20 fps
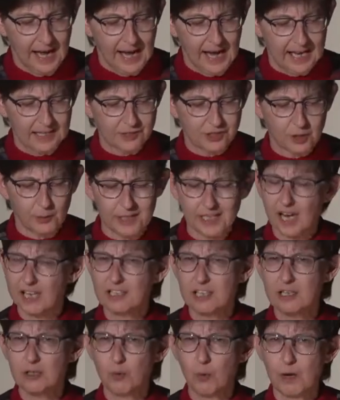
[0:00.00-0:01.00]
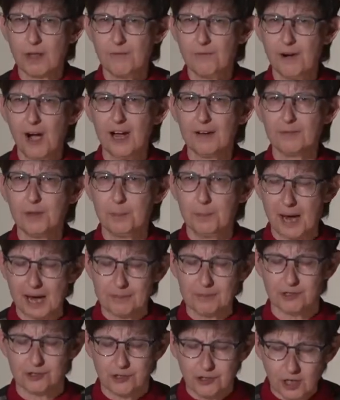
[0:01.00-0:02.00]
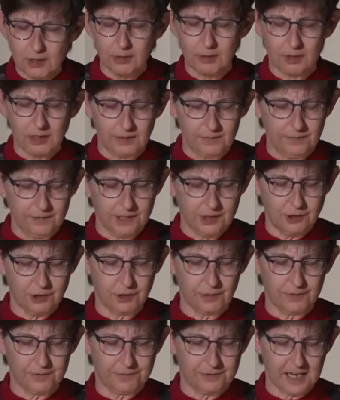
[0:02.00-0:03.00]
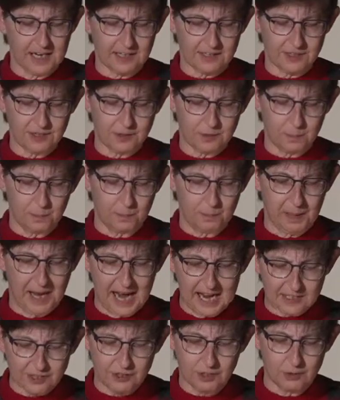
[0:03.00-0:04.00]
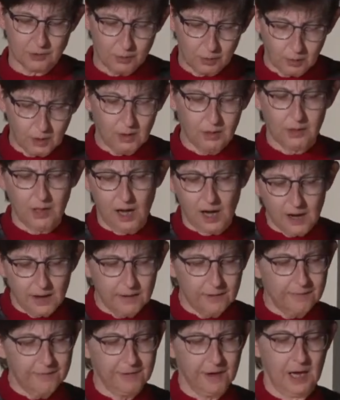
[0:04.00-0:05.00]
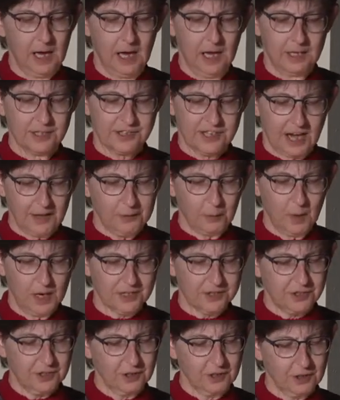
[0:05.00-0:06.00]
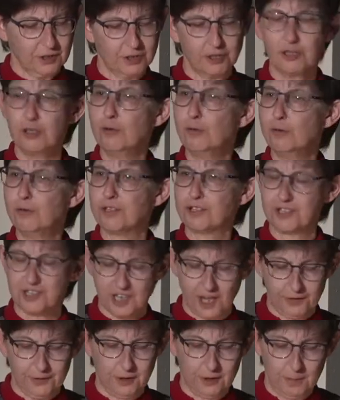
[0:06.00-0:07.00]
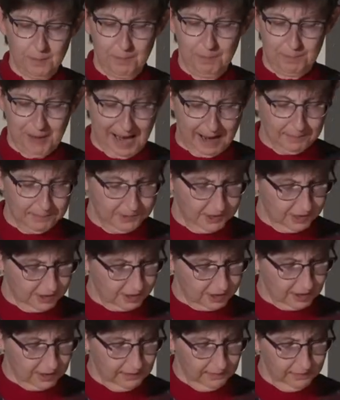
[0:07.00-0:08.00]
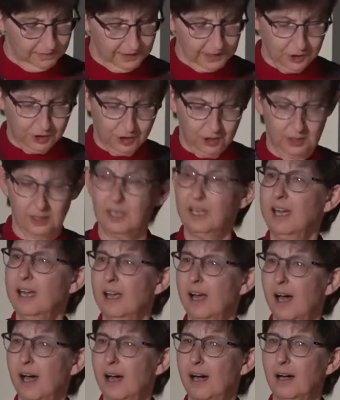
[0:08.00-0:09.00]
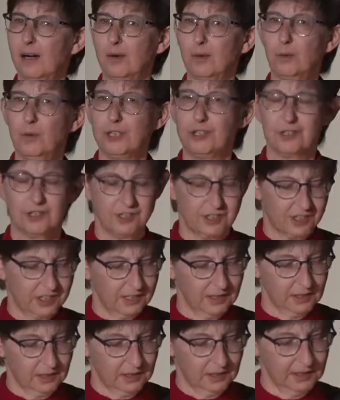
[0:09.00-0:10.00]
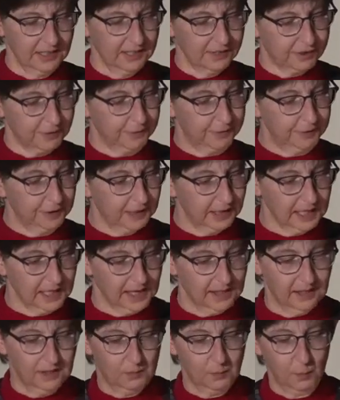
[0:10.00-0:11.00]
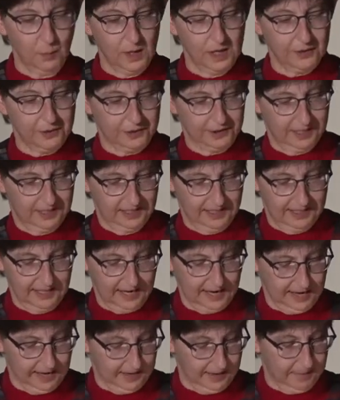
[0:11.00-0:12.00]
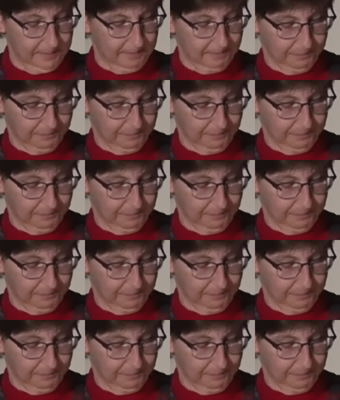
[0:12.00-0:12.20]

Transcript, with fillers: And so in 1925, the Baptist General Convention of Texas passed control of Southwestern to the Southern Baptist Convention, uh, which it still is affiliated with today